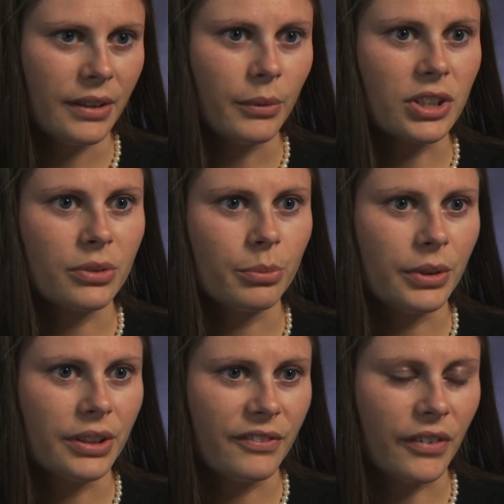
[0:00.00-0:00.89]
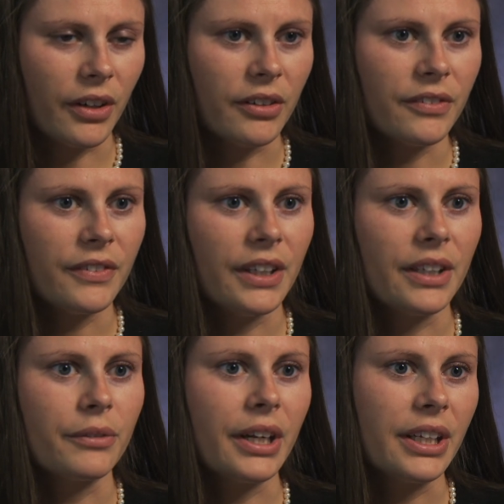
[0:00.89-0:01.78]
which would involve
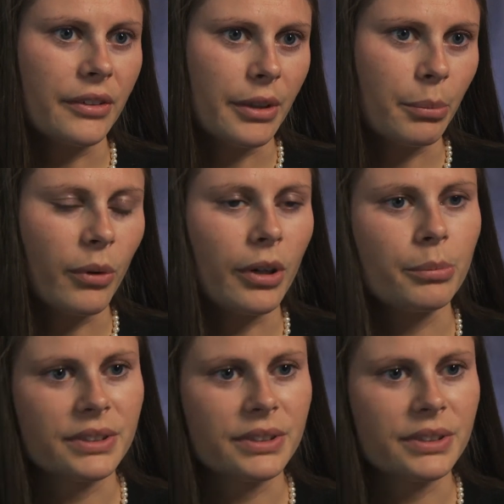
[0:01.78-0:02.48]
in writing a report,